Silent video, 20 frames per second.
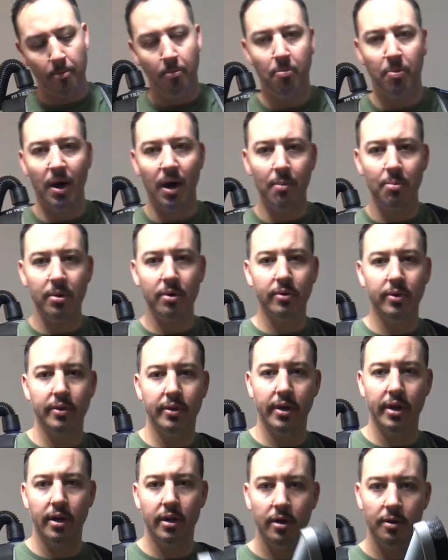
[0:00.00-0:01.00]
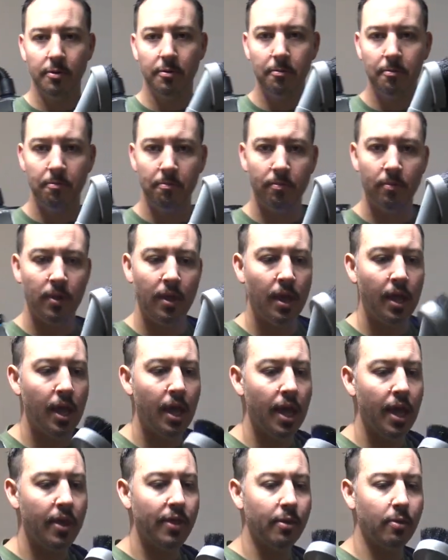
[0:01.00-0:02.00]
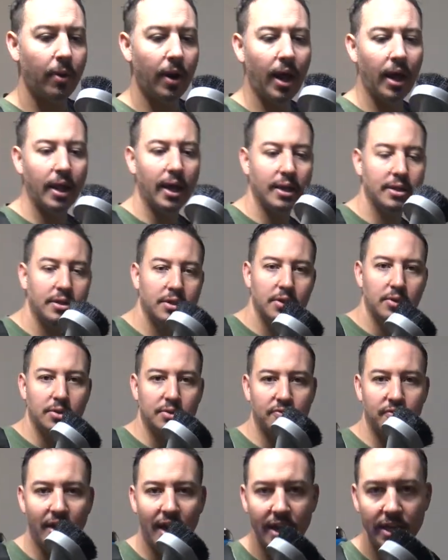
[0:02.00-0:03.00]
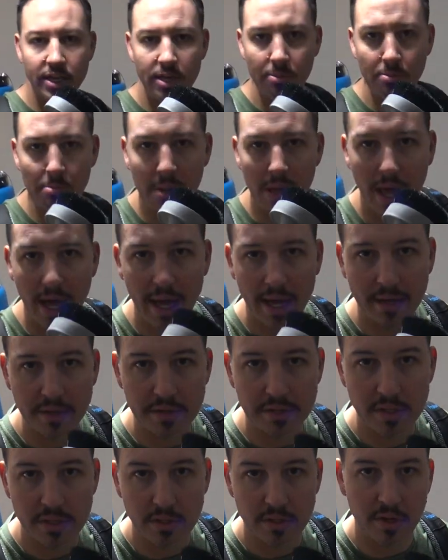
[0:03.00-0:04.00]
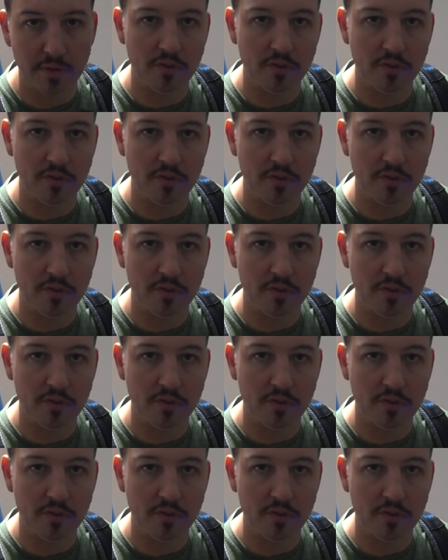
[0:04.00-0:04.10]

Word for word: pop it on there. And then what I like to do is vacuum blinds. So